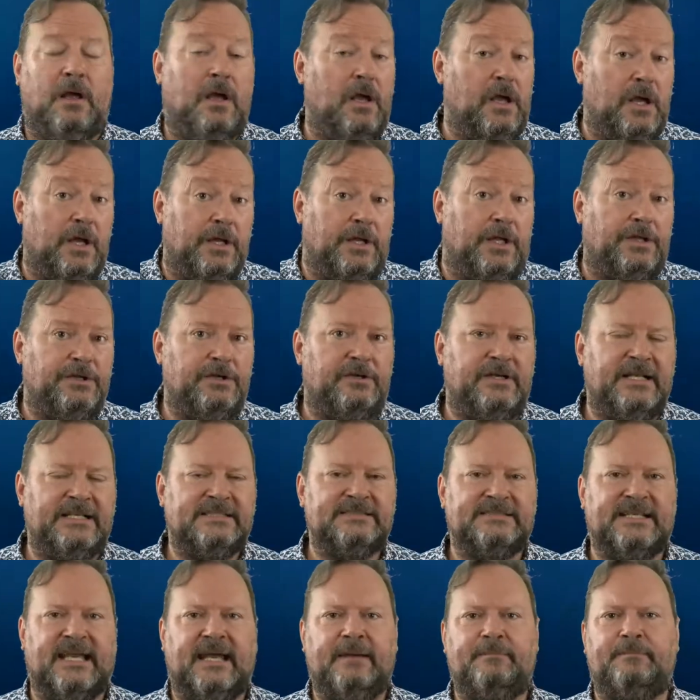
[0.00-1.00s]
Another
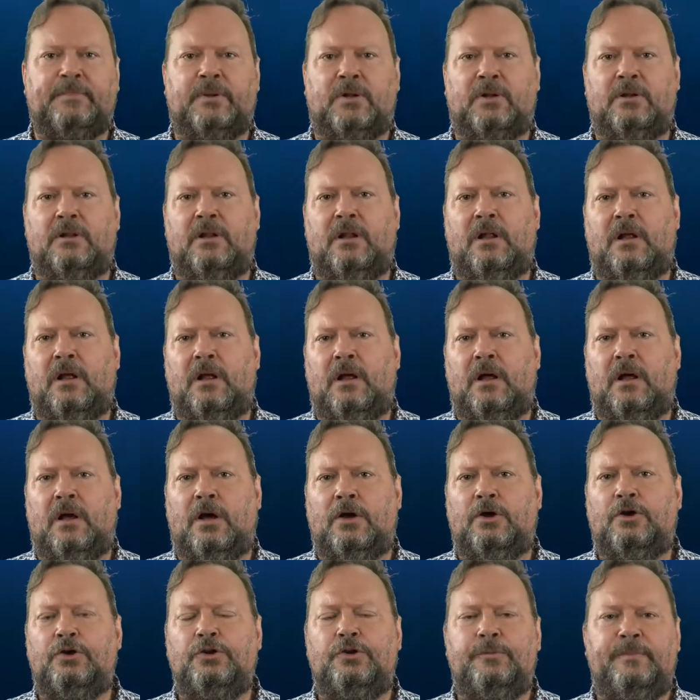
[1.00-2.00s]
example
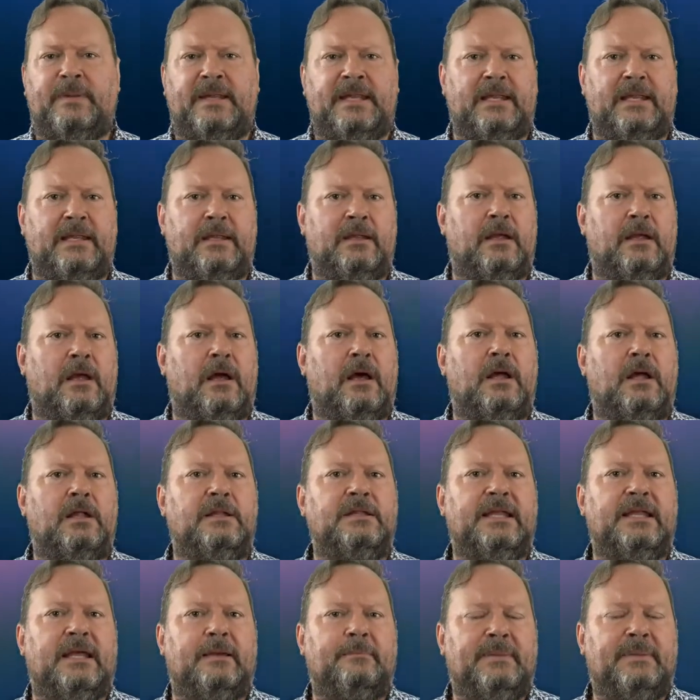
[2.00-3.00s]
could be
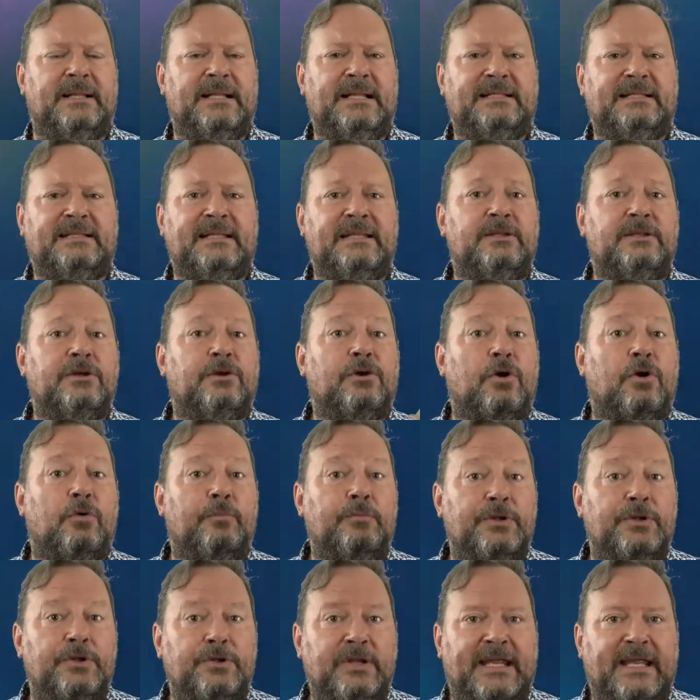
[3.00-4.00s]
the ability to
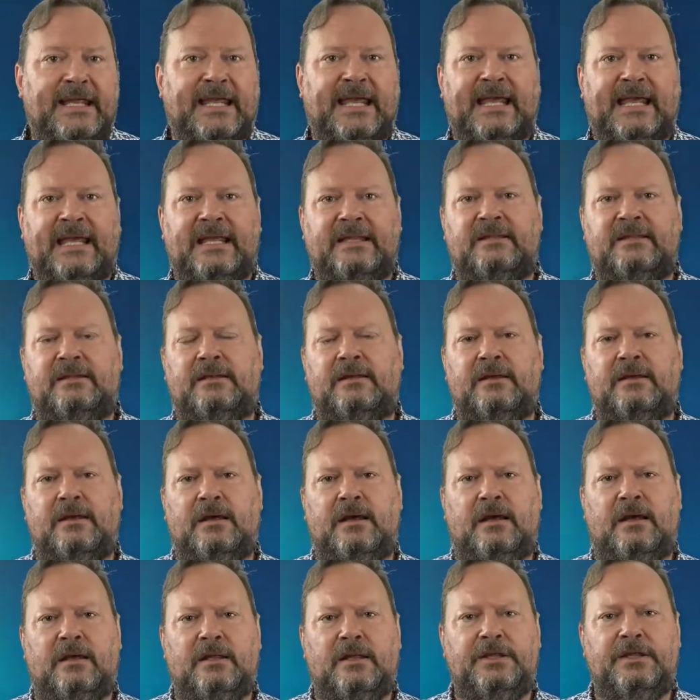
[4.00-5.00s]
communicate
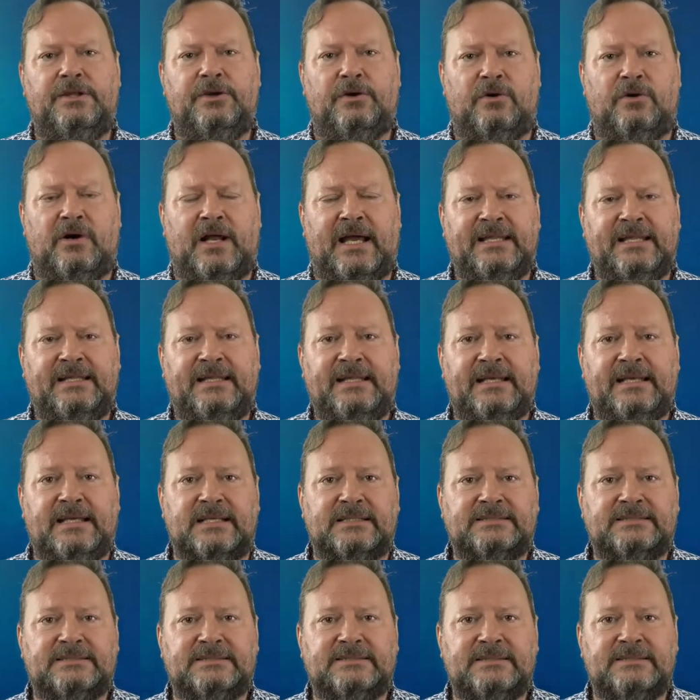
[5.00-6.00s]
your
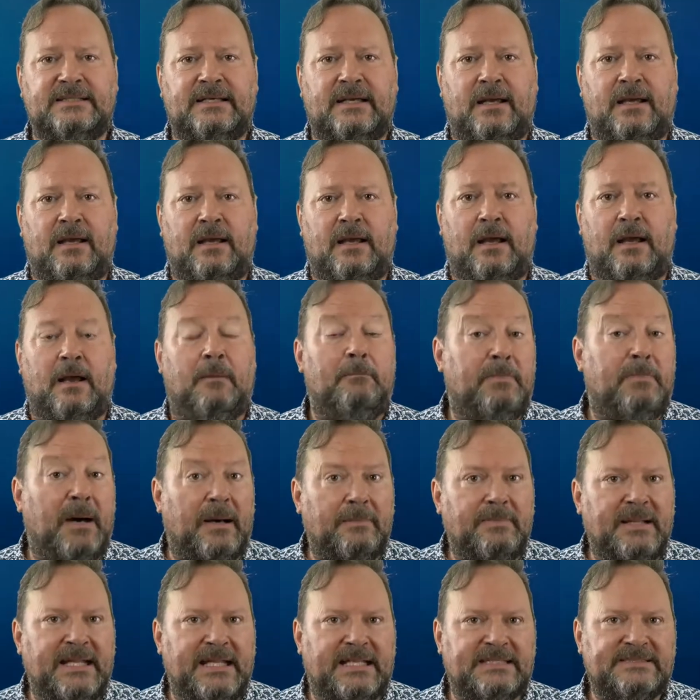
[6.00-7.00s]
ideas,
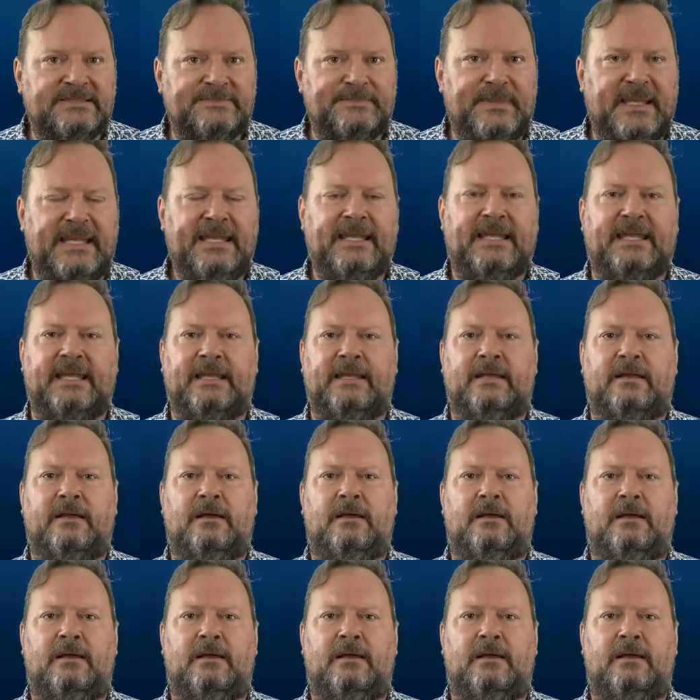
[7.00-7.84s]
public speaking.